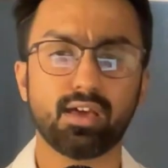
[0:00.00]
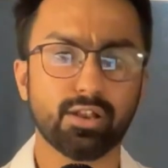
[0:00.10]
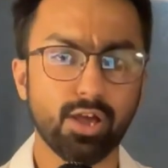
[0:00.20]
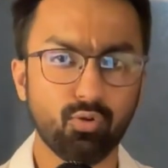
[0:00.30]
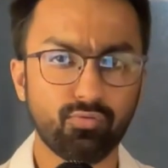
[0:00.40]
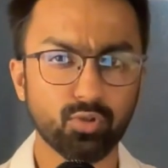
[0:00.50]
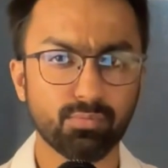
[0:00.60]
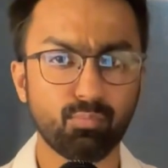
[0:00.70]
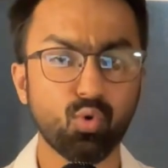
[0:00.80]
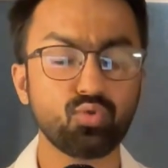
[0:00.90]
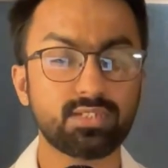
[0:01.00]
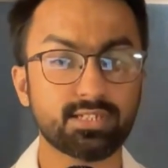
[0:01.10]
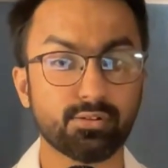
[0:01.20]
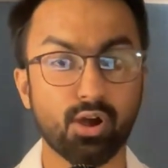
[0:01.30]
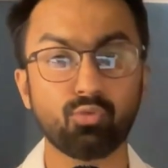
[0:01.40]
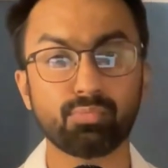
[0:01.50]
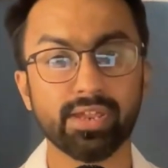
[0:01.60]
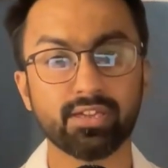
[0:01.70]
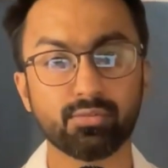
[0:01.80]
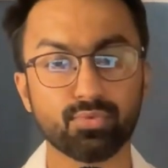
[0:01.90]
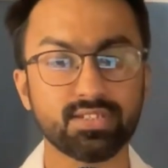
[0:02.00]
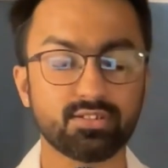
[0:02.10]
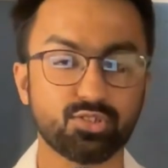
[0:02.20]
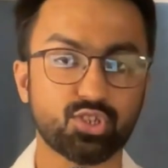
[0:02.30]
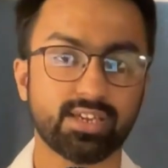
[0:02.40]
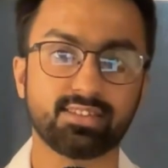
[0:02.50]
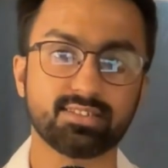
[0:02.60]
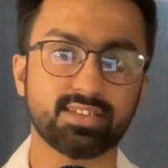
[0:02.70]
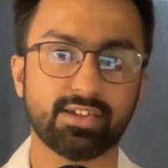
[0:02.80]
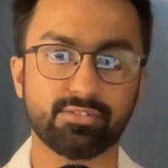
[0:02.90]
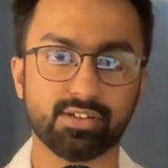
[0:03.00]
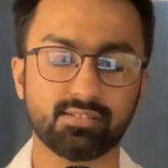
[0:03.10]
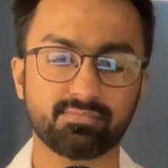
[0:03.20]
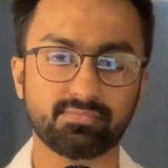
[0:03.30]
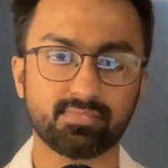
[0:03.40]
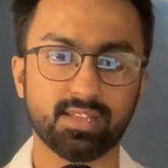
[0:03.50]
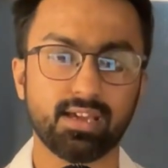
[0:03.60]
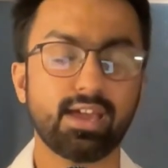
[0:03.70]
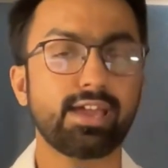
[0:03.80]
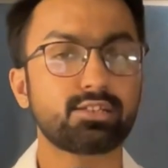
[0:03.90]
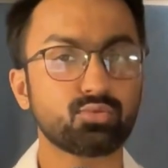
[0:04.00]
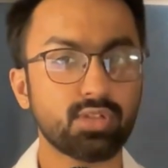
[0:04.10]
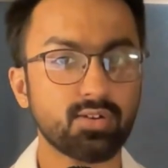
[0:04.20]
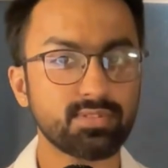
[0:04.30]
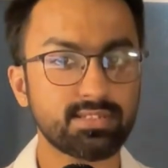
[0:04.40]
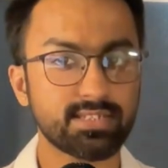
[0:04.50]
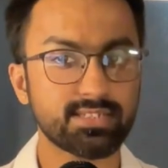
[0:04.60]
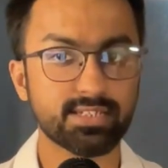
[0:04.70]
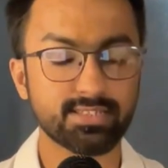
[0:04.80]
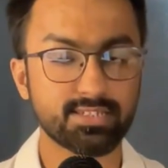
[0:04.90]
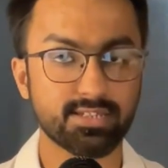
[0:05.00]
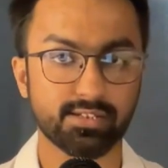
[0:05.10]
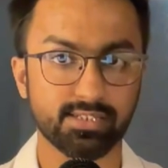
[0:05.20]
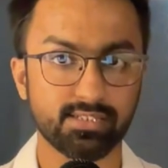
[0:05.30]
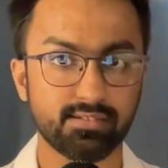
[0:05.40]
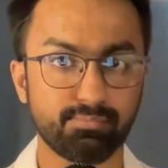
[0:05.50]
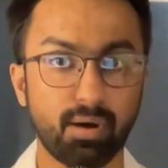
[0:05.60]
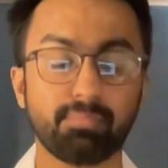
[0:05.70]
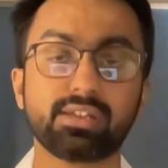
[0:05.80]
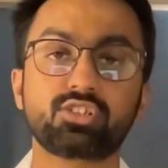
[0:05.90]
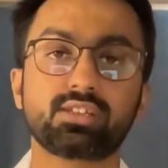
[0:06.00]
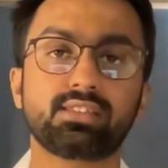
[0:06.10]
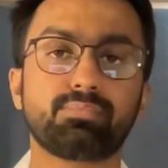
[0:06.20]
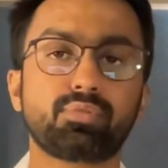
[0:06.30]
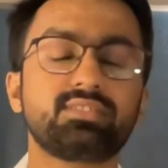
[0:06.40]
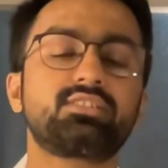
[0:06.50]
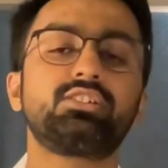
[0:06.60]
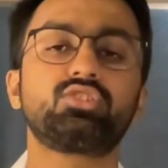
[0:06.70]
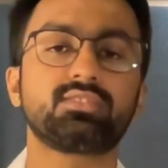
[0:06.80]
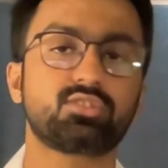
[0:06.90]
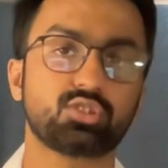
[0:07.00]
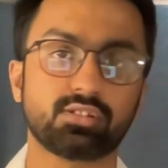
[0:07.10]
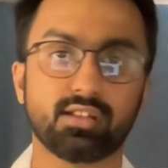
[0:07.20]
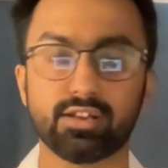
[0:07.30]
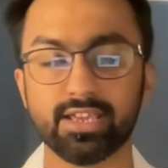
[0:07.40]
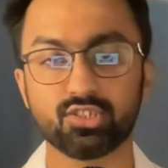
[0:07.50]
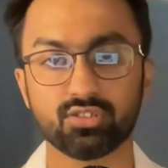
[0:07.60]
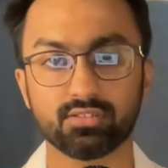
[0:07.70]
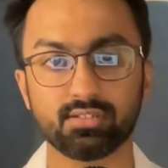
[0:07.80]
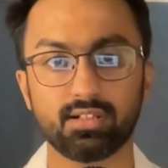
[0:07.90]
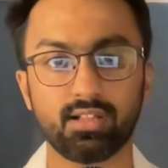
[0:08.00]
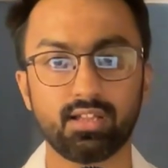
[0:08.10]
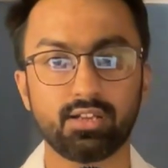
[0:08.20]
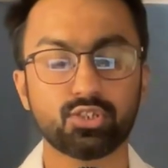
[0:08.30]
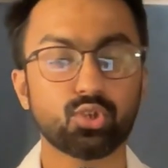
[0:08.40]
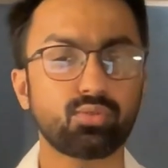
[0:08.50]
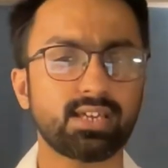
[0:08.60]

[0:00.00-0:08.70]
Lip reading: Now for the most groundbreaking research in this area. A 2016 study published in the prestigious journal Nature showed